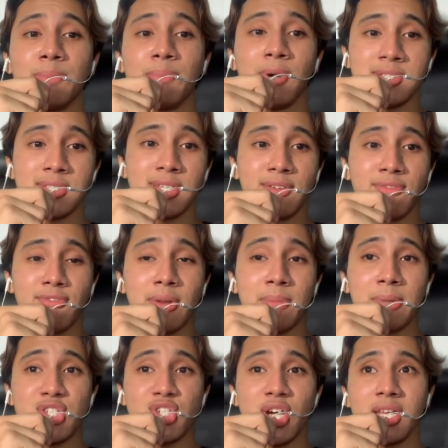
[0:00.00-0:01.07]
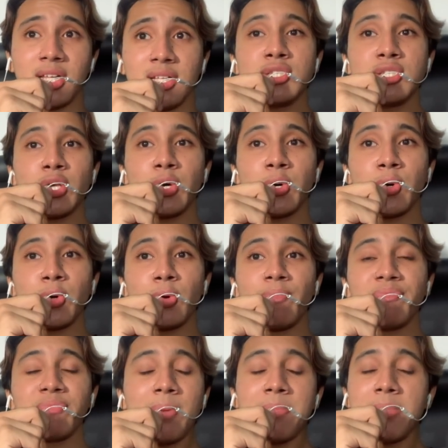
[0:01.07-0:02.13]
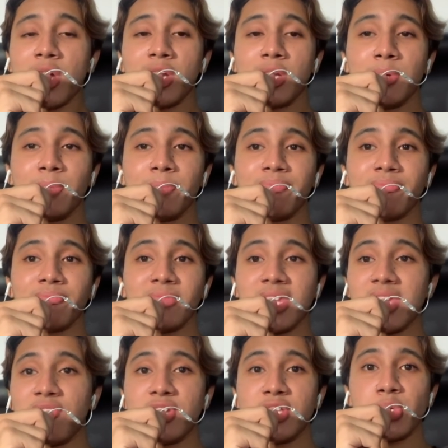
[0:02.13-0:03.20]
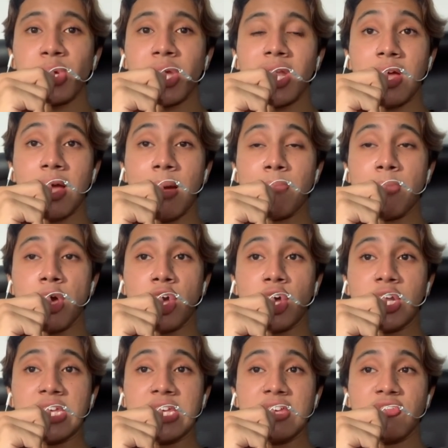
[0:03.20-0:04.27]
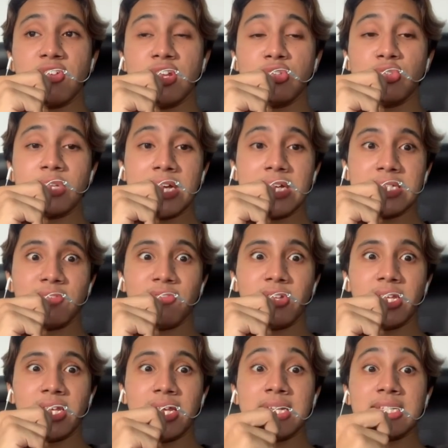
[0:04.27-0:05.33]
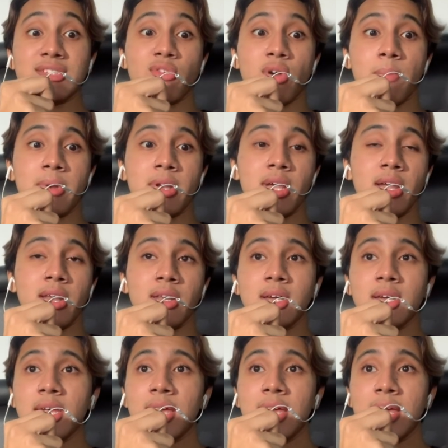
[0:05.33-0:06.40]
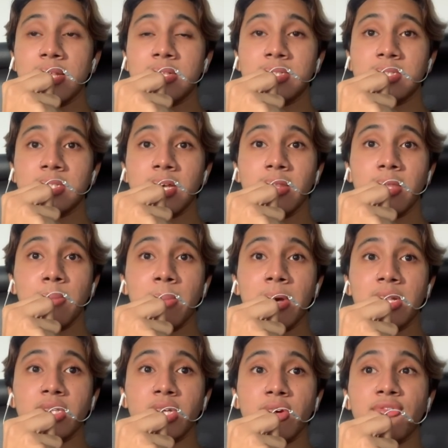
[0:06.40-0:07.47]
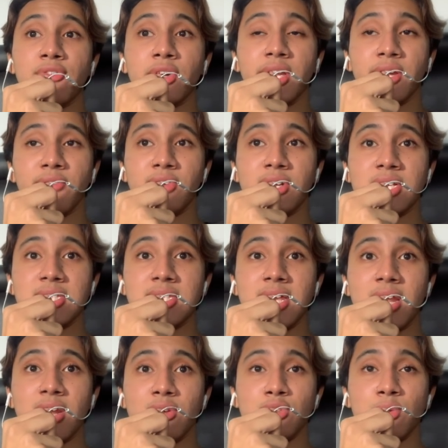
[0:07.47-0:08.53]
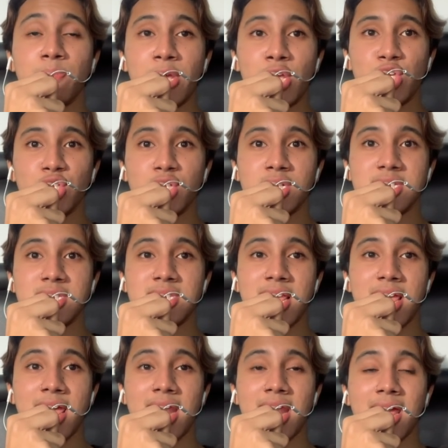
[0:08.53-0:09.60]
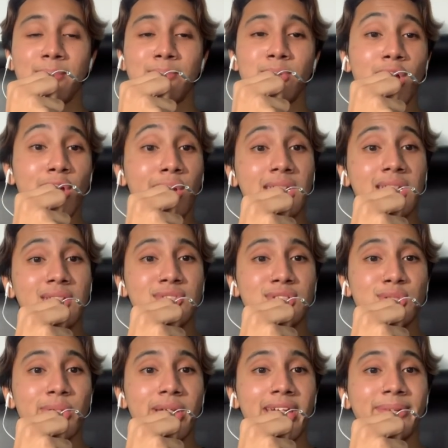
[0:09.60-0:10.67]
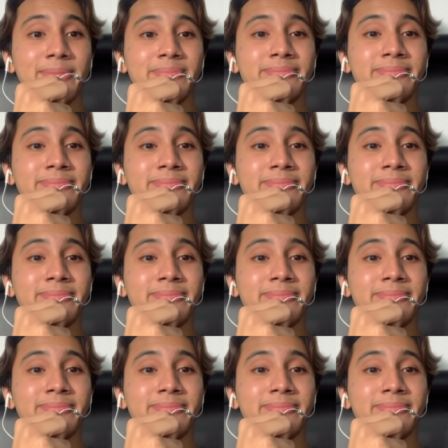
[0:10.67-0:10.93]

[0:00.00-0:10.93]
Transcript: positive in my channel. So I'm not gonna give into hate. I'm not gonna give into negativity. It's Ramadan, it's the month of forgiveness and also patience, and I am not gonna give into hate.